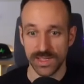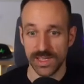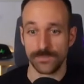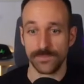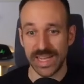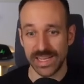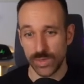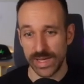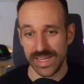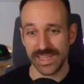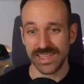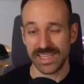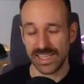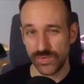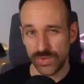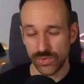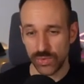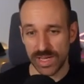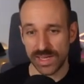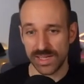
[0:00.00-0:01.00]
By the way,
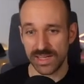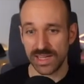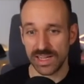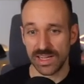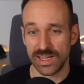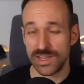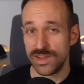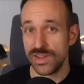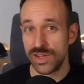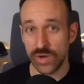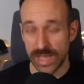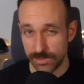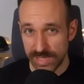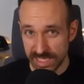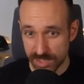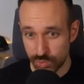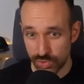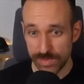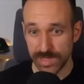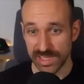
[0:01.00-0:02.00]
if you run no
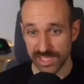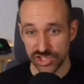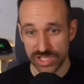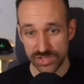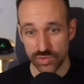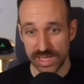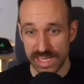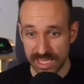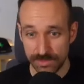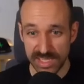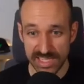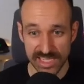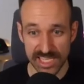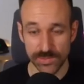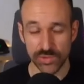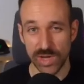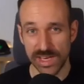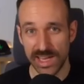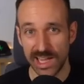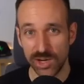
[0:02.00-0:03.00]
npx pre-build and just run npx
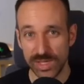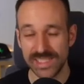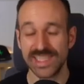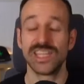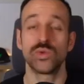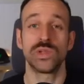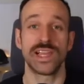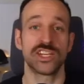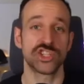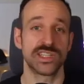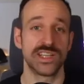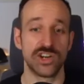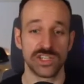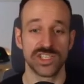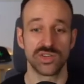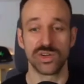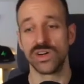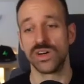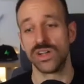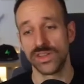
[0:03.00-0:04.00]
expo run iOS, it will actually
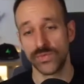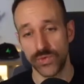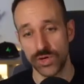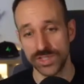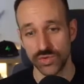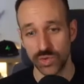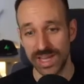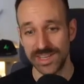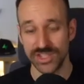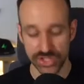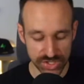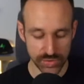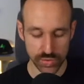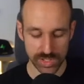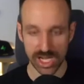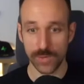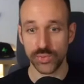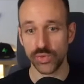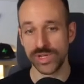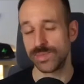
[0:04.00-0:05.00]
also on the first run do
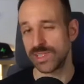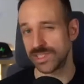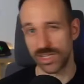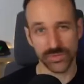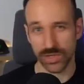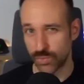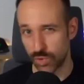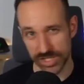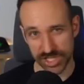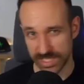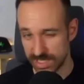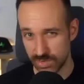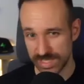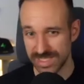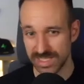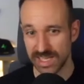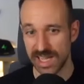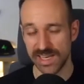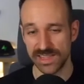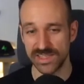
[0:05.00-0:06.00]
a pre-build of your project. So it's
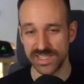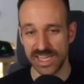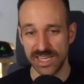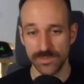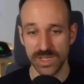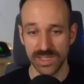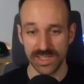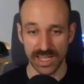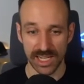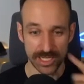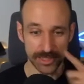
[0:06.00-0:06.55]
kind of the same.